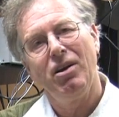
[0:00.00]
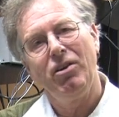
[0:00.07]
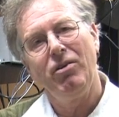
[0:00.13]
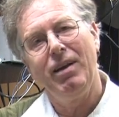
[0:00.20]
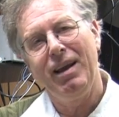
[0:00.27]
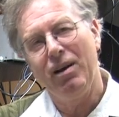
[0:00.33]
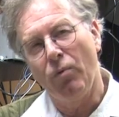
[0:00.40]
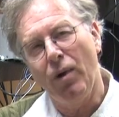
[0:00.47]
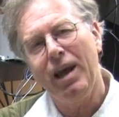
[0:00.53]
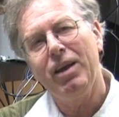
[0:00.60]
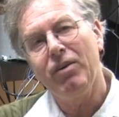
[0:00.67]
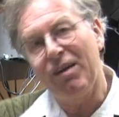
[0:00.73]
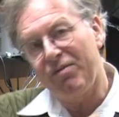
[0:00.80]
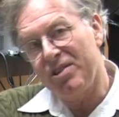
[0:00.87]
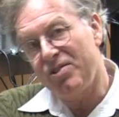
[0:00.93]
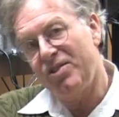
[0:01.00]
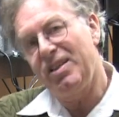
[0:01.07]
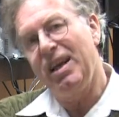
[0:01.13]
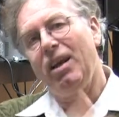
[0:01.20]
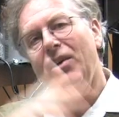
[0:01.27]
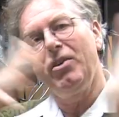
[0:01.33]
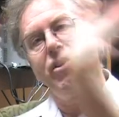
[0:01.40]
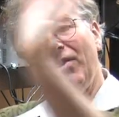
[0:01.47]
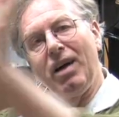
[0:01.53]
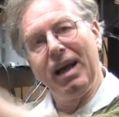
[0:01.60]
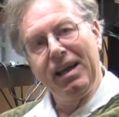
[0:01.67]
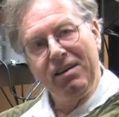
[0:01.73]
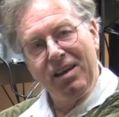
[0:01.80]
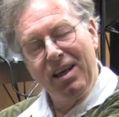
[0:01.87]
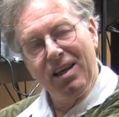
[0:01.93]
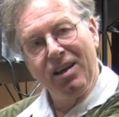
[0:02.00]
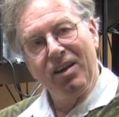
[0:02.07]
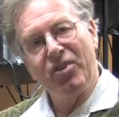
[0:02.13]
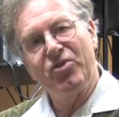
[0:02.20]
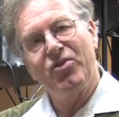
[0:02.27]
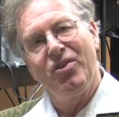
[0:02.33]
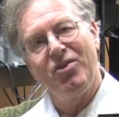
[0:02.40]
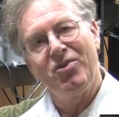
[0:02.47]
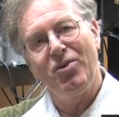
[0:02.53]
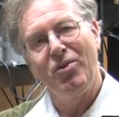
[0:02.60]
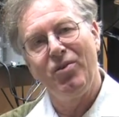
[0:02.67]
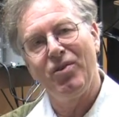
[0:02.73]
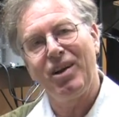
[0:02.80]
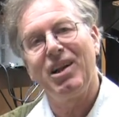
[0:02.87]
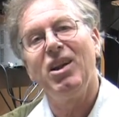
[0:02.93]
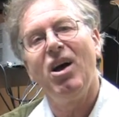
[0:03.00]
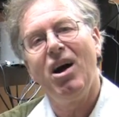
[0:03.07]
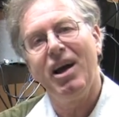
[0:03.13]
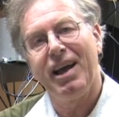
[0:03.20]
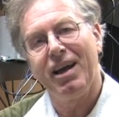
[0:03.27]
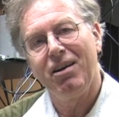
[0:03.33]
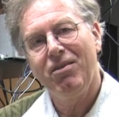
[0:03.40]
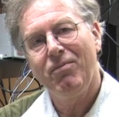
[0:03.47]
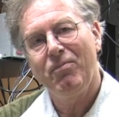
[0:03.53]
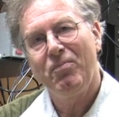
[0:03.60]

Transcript: you, in a way, you have to sell your ideas to the client.